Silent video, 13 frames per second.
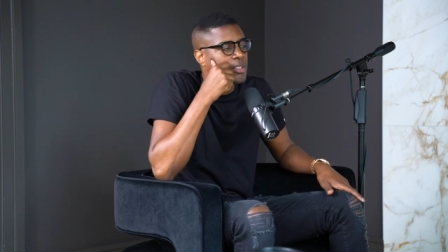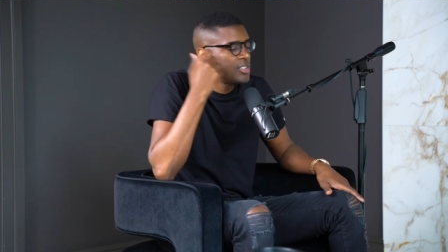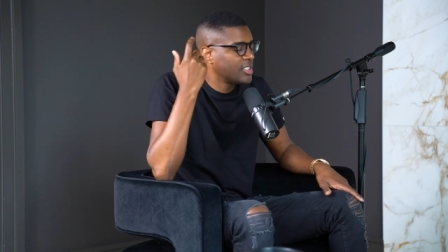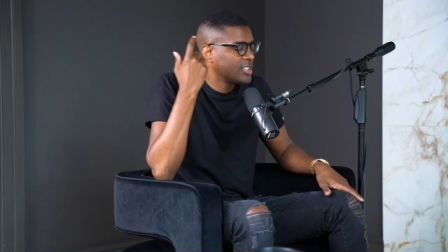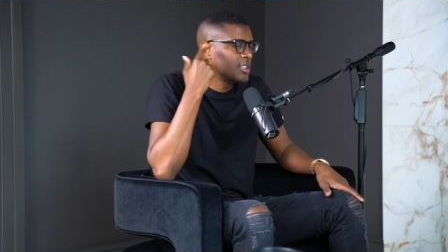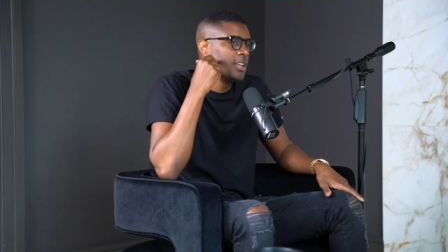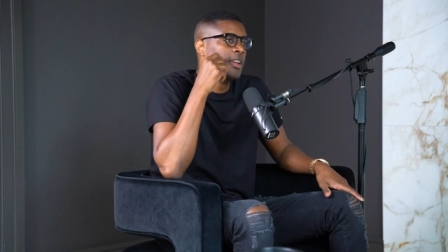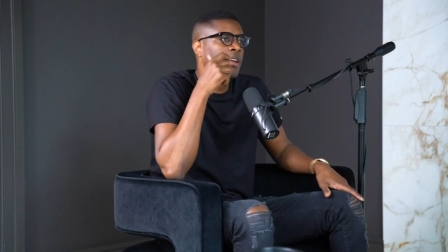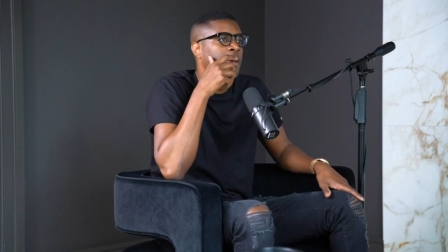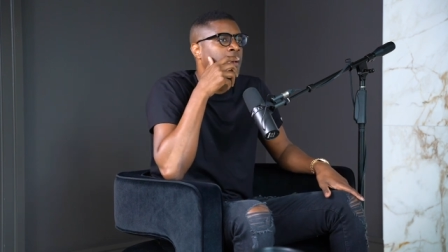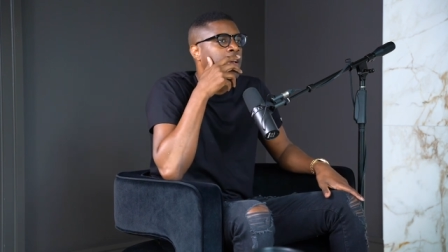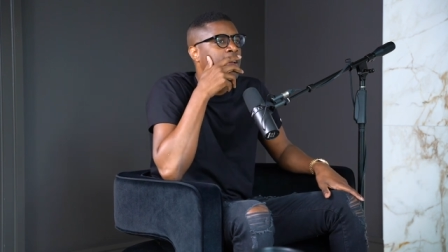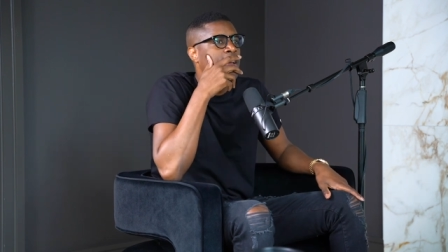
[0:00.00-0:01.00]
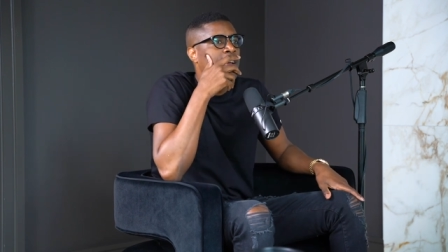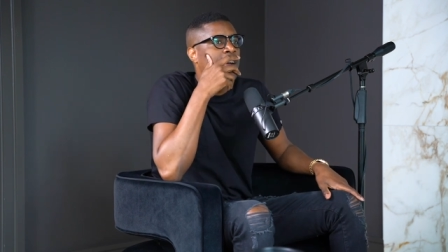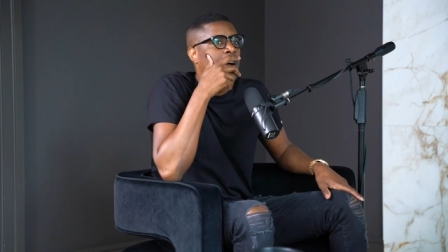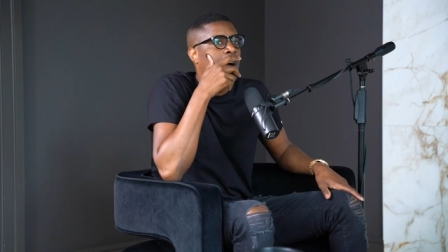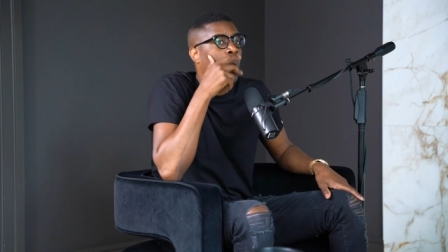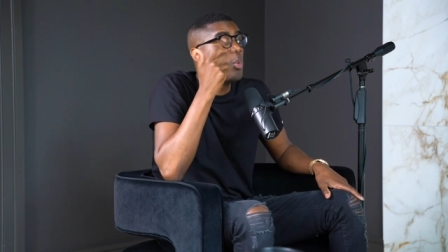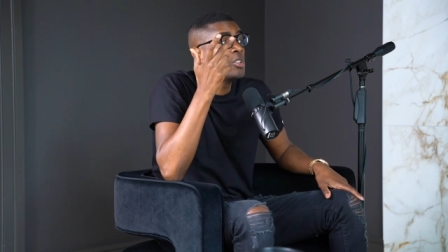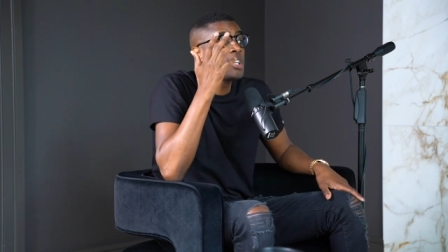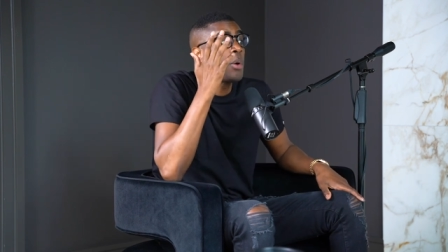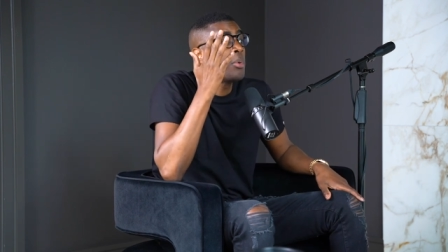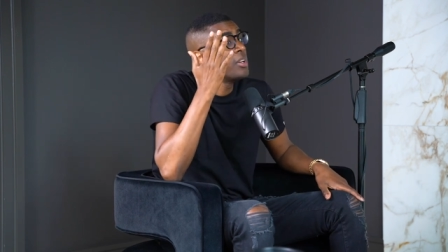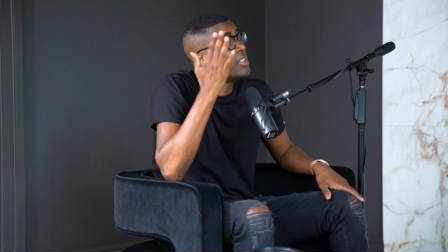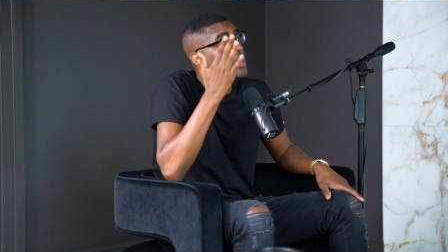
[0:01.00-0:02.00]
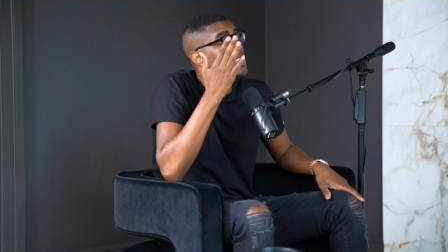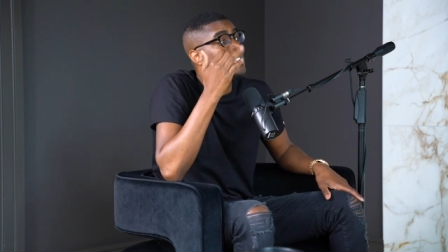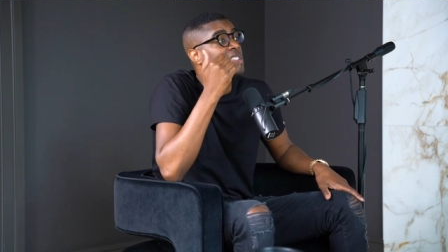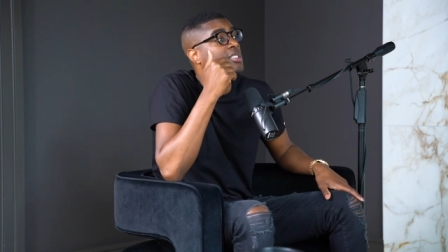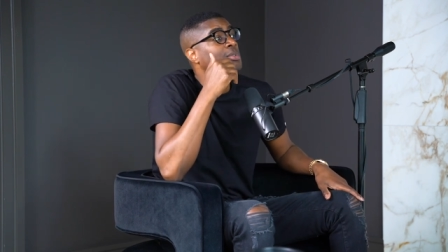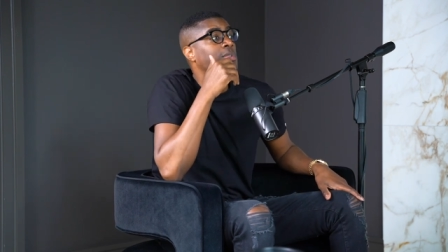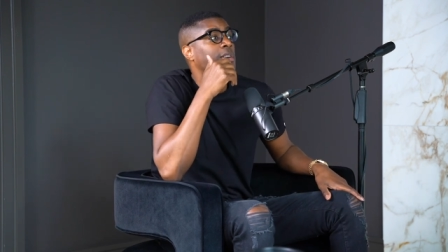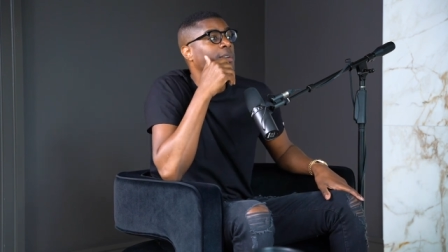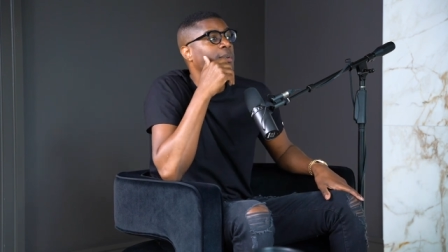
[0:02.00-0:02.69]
It's just, right. I wish I would have did this sooner.